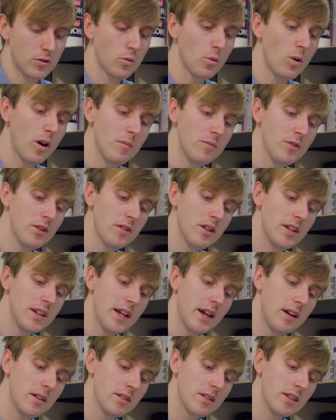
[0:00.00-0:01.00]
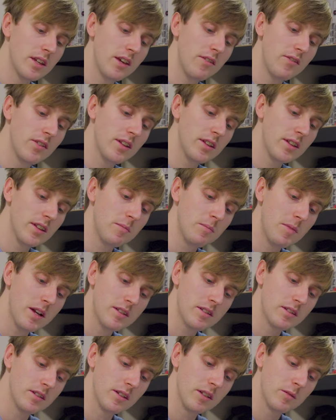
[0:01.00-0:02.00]
So what I'm doing now is giving the
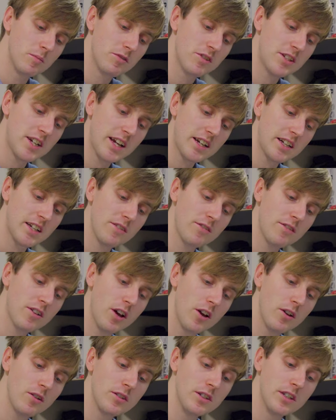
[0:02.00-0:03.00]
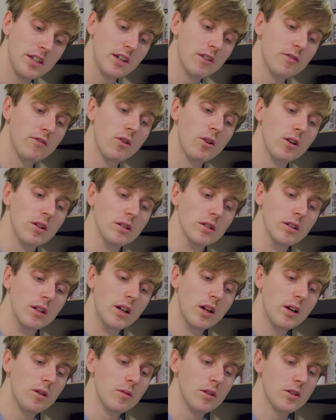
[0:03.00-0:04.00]
metal a protective coating of oil,
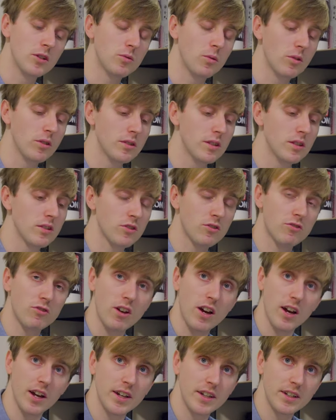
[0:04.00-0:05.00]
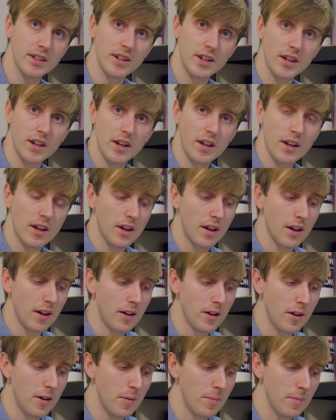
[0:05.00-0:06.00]
which once it's dried,
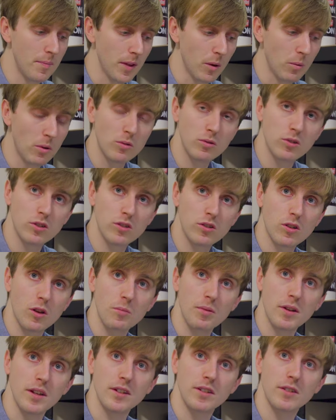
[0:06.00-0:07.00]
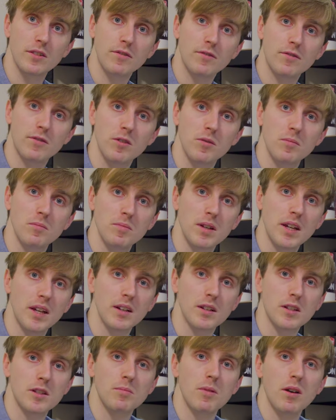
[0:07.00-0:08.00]
will stop it from being
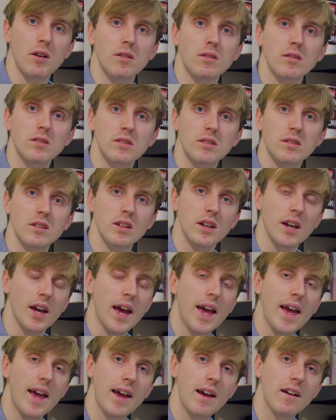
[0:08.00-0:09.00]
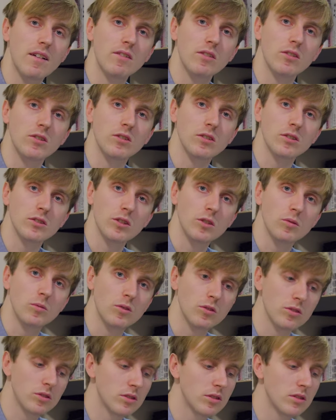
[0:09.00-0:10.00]
exposed to air or salt
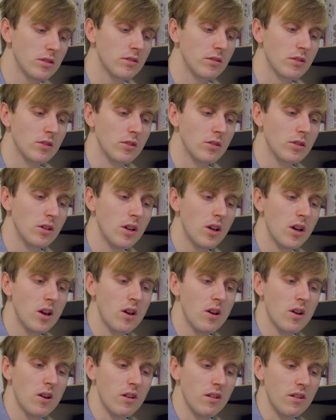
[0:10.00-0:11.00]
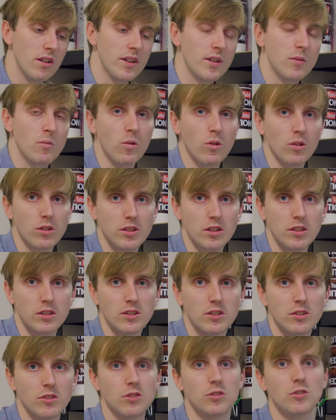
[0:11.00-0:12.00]
water or any water
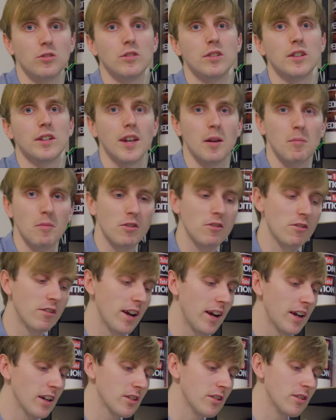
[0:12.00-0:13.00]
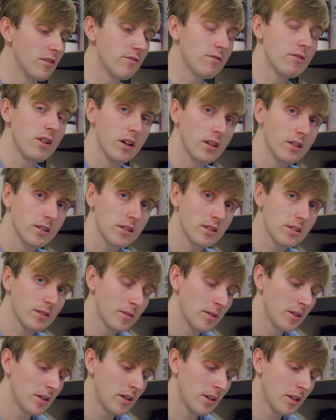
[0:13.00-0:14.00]
to do the chemical reaction of rust,